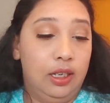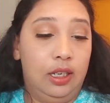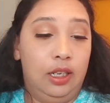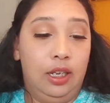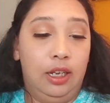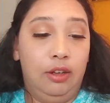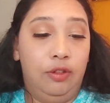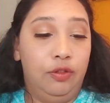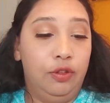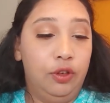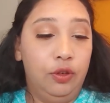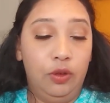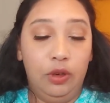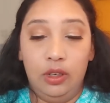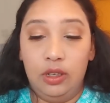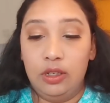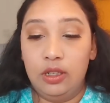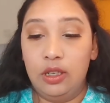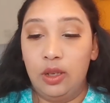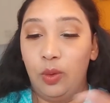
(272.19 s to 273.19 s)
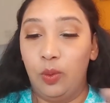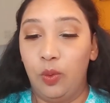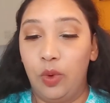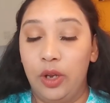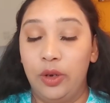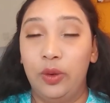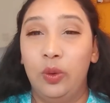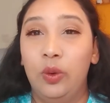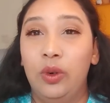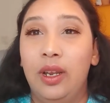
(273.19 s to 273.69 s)
If you're not
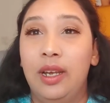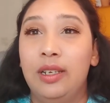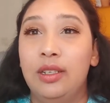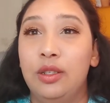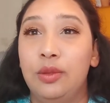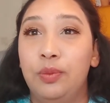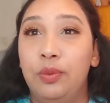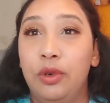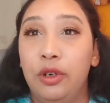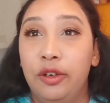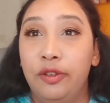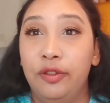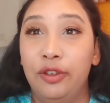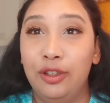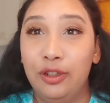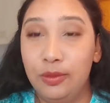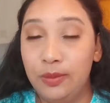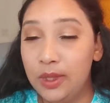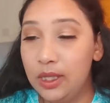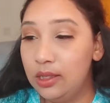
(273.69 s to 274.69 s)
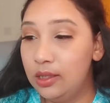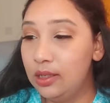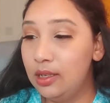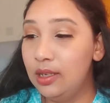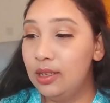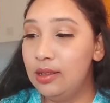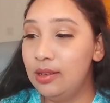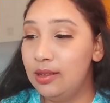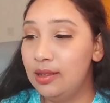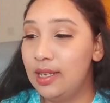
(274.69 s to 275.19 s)
someone who likes perfumey things,